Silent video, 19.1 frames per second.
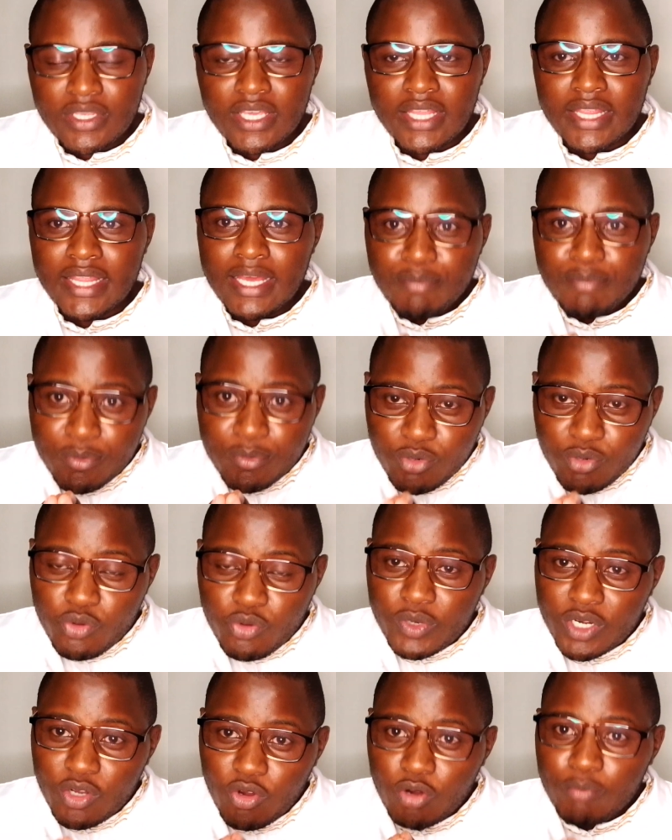There are people who
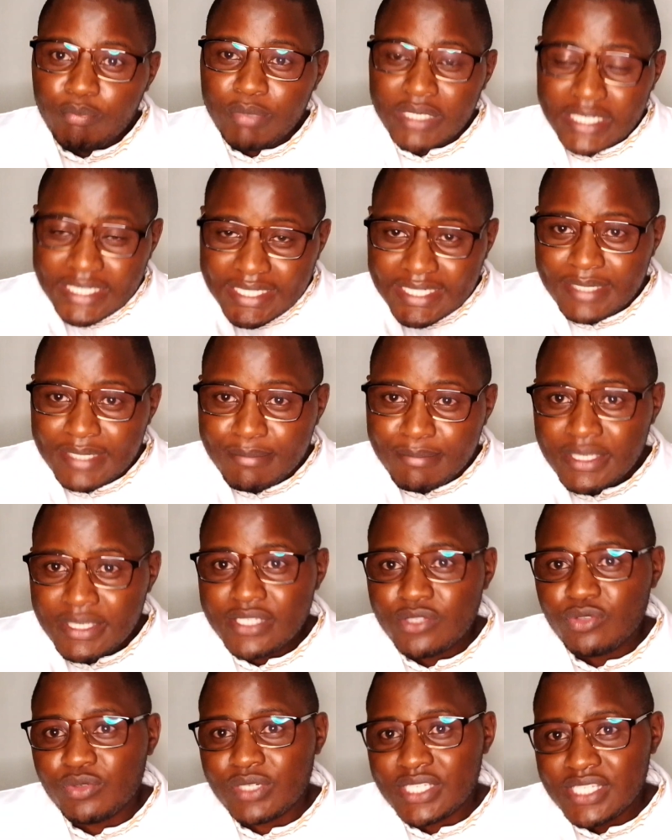will completely miss
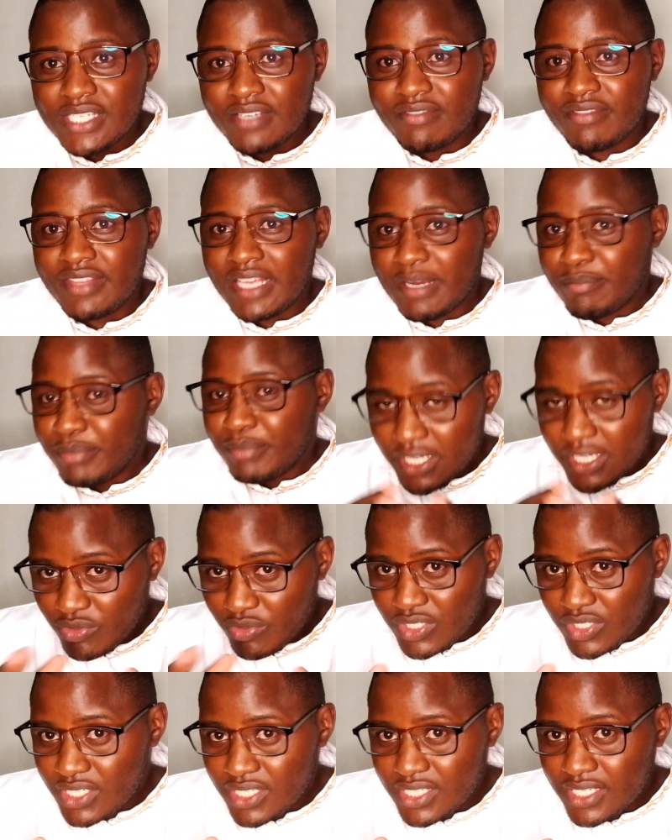to receive their
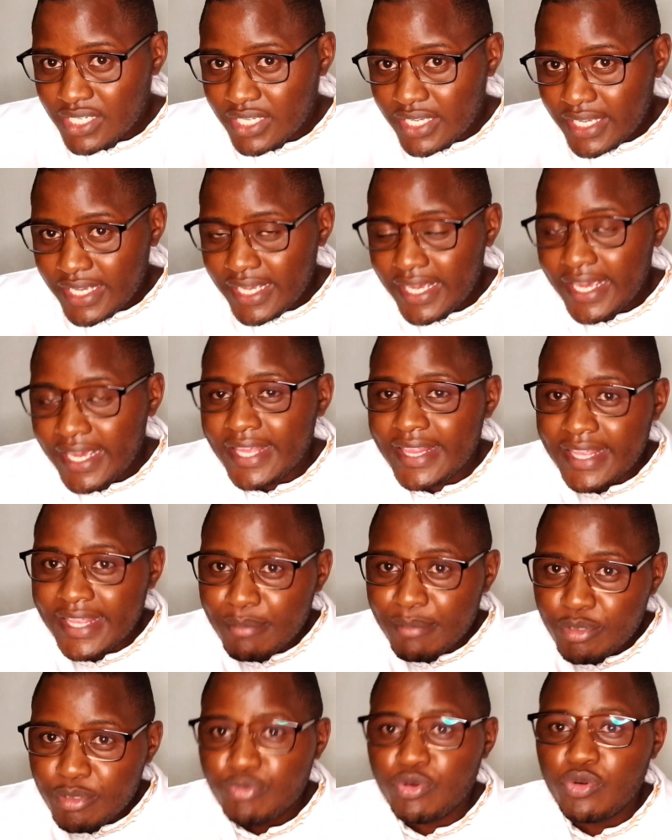periods, and there
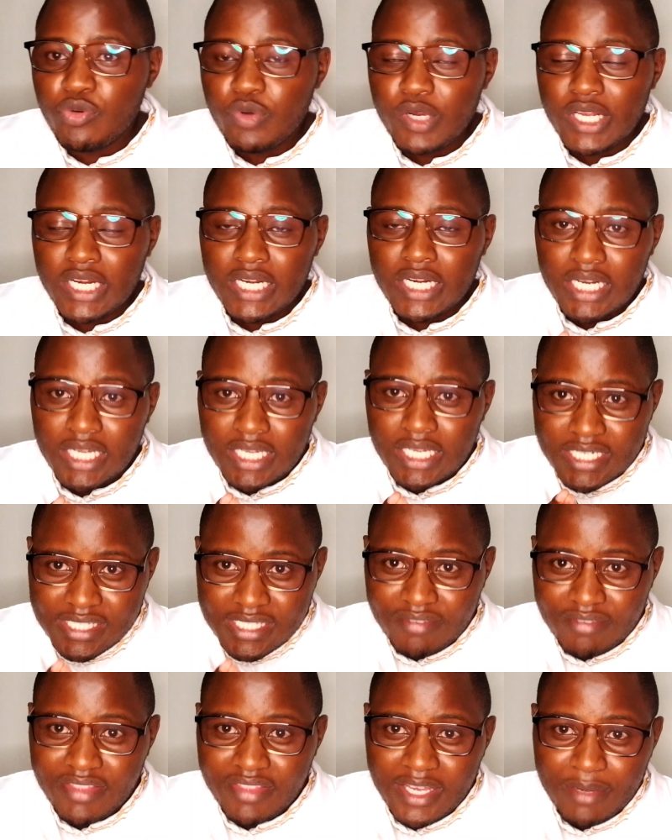are people who will
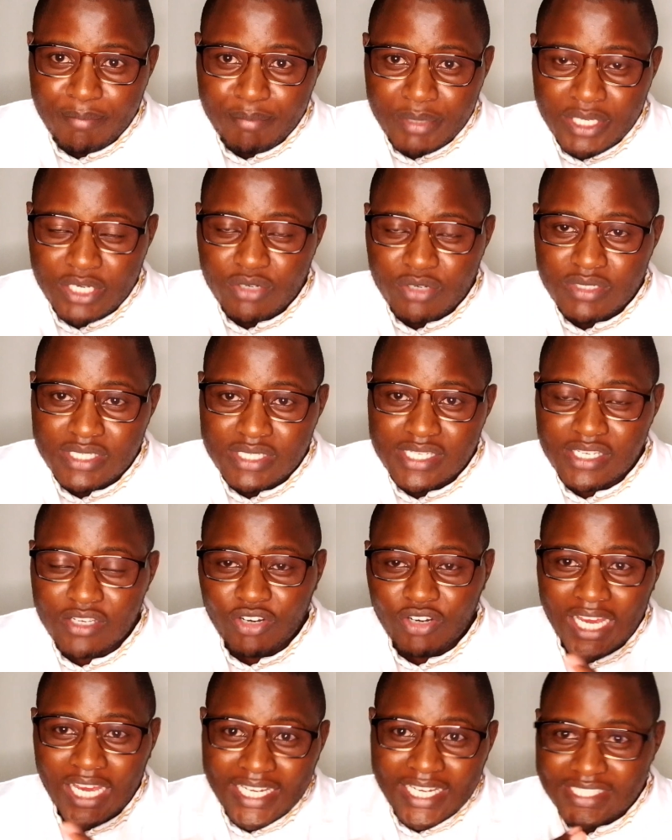receive their periods
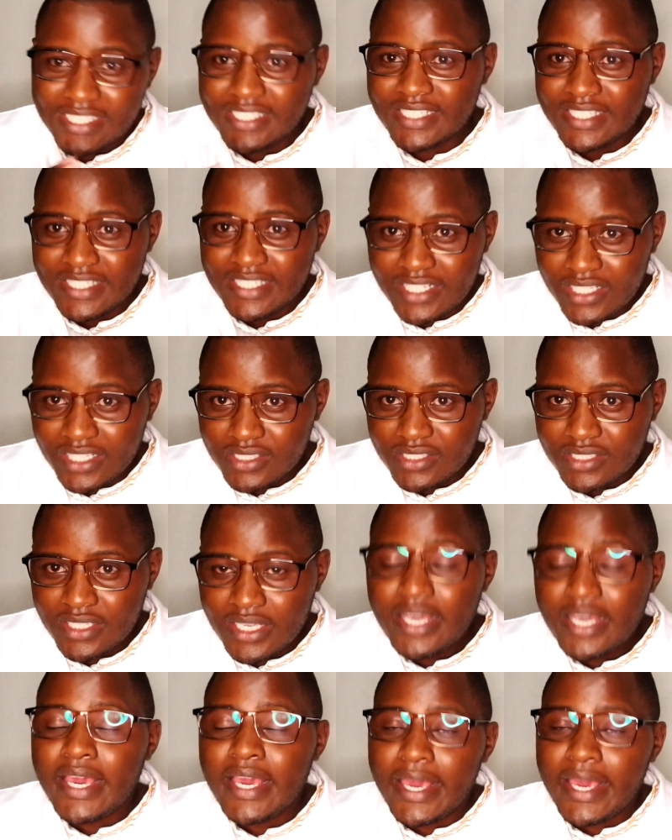on alternate days,
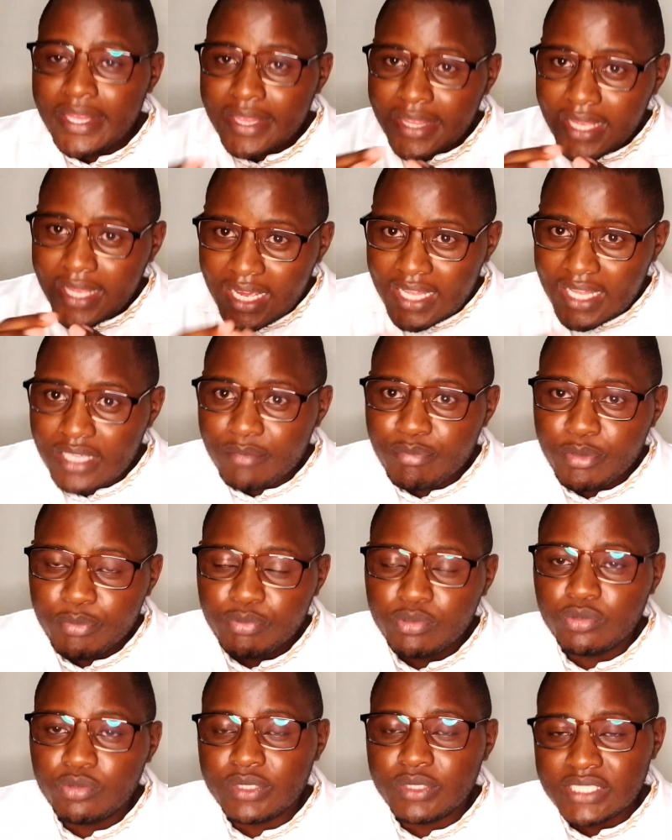and there are other
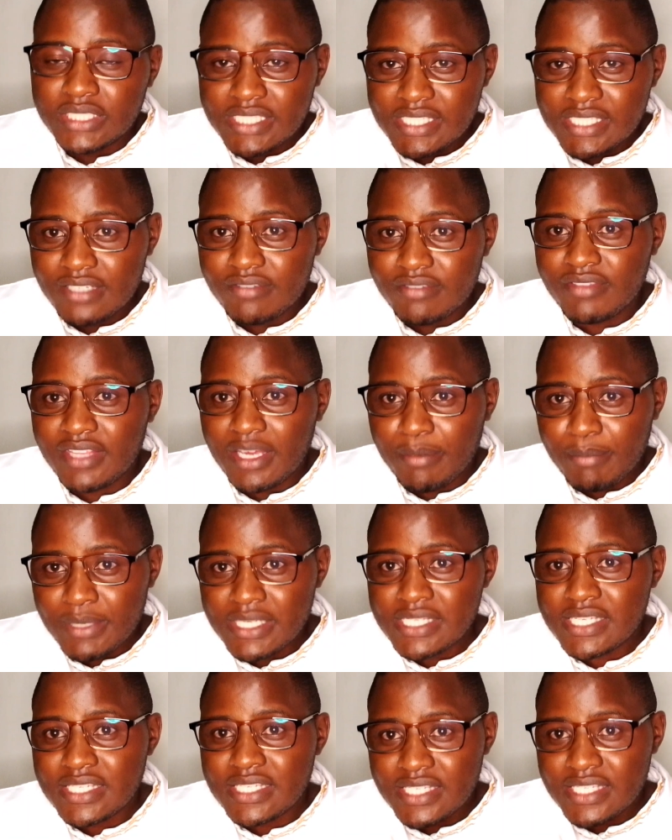people who will receive their
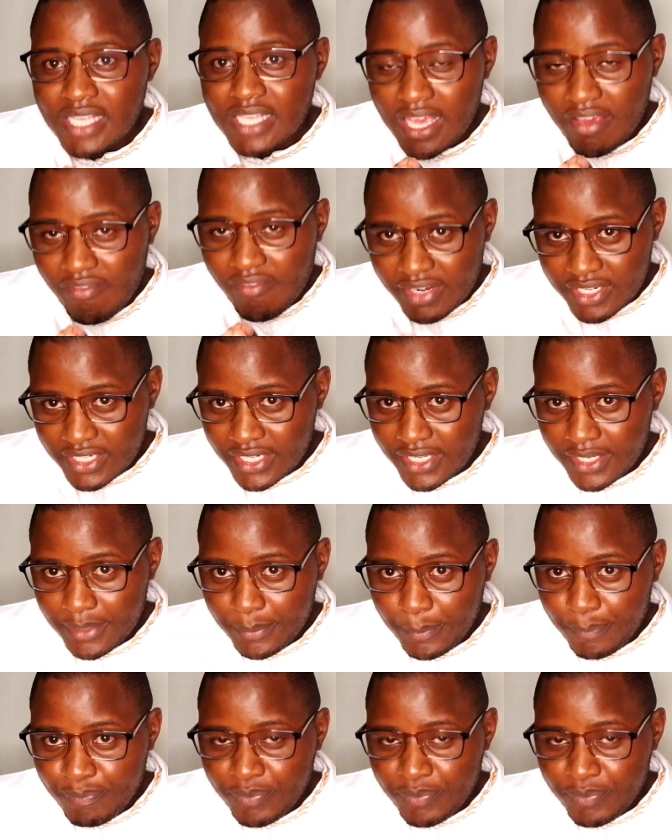menses every day.